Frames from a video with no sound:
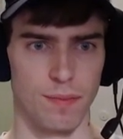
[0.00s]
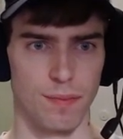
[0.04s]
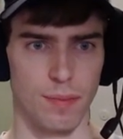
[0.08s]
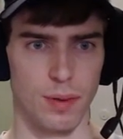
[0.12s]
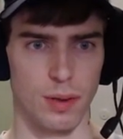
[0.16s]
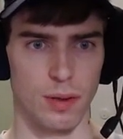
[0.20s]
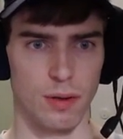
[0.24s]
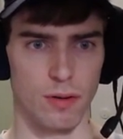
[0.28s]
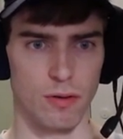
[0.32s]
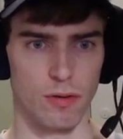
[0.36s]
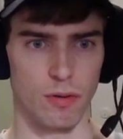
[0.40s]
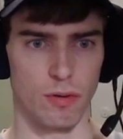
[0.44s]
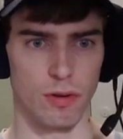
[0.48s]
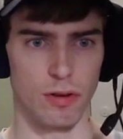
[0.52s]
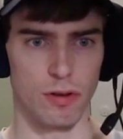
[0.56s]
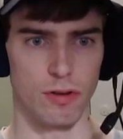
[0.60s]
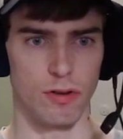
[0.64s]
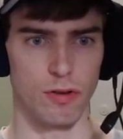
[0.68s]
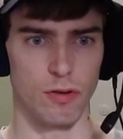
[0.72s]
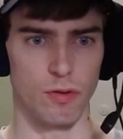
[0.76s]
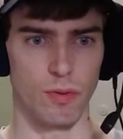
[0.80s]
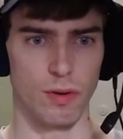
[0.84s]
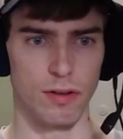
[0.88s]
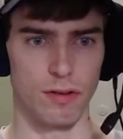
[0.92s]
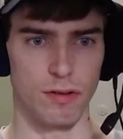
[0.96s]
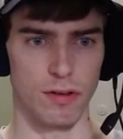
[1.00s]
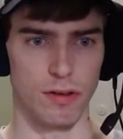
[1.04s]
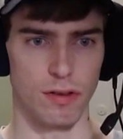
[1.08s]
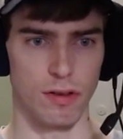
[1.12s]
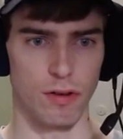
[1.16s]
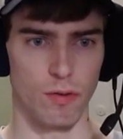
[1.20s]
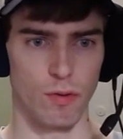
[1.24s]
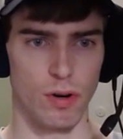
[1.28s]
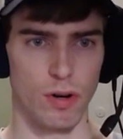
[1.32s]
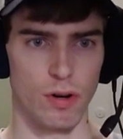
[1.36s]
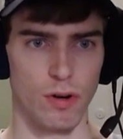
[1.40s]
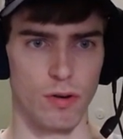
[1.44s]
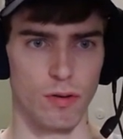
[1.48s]
But there's only 2 1s in the
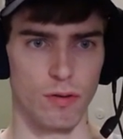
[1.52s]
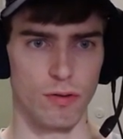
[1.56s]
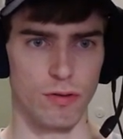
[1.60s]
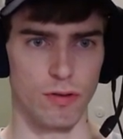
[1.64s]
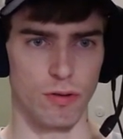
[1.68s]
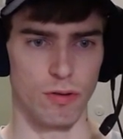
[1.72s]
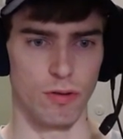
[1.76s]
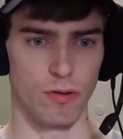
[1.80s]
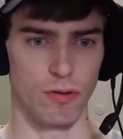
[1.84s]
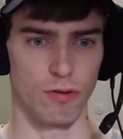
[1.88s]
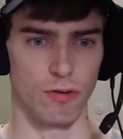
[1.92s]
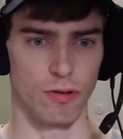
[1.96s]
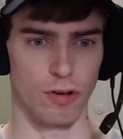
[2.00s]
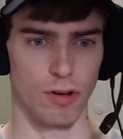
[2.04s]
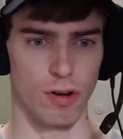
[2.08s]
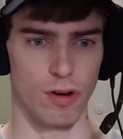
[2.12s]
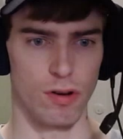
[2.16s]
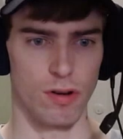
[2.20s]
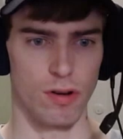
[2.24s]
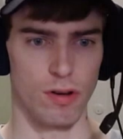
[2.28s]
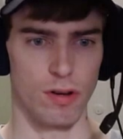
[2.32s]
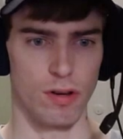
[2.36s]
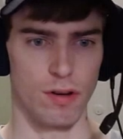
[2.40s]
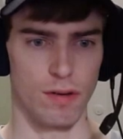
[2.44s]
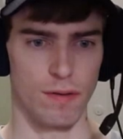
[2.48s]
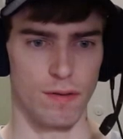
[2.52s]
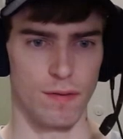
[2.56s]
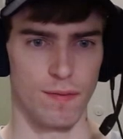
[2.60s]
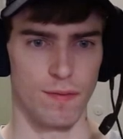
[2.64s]
row, so those are gone.